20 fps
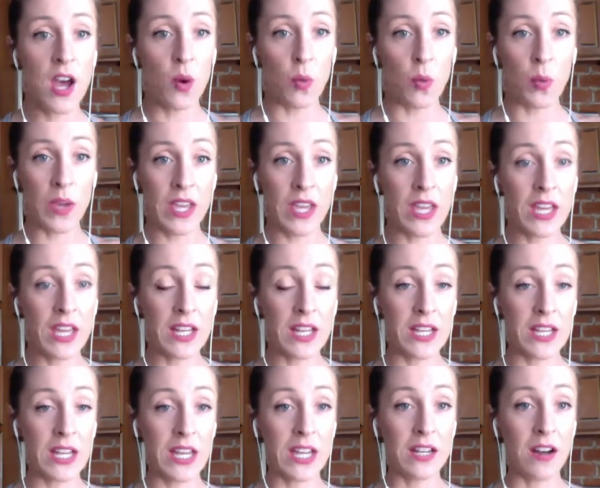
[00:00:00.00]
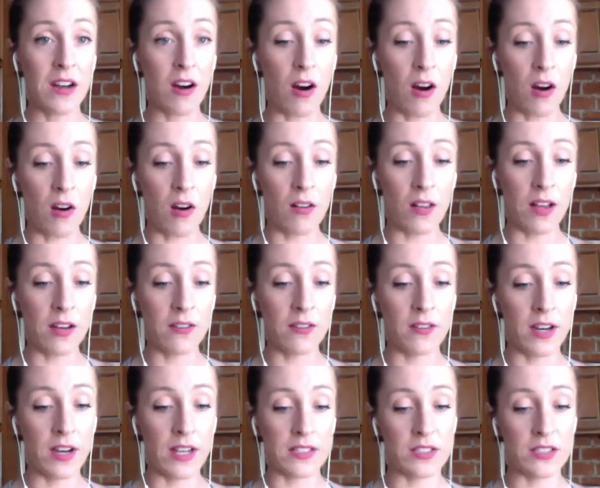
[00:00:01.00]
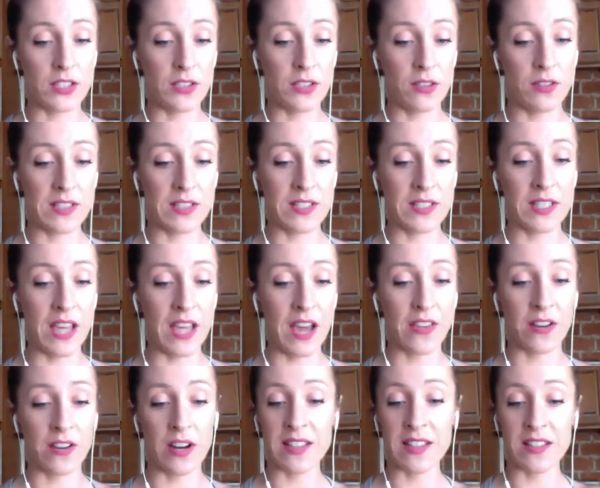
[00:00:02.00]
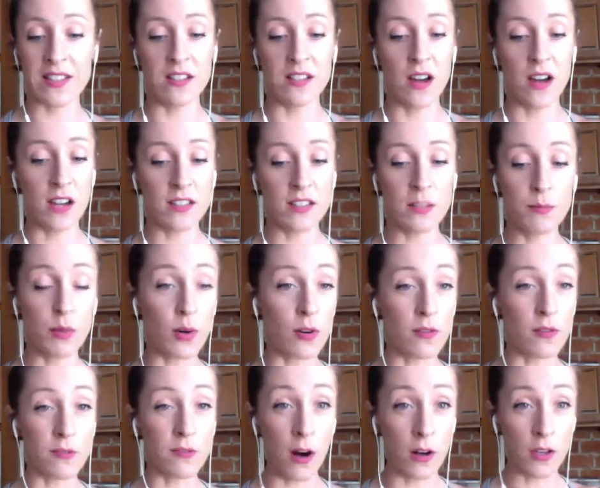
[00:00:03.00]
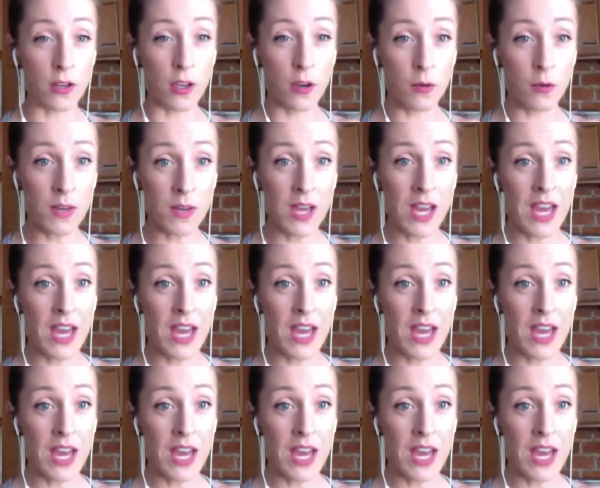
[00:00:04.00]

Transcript: We need all of us to do this together. It's not to pull volume.